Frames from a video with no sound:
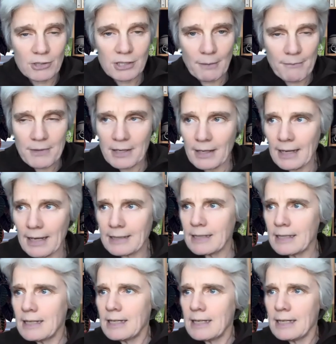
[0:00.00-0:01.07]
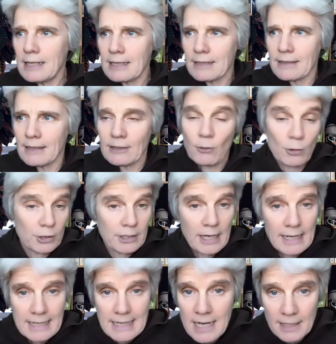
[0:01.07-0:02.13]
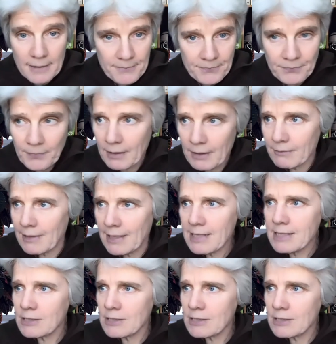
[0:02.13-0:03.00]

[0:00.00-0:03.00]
something and, and or an idea, right?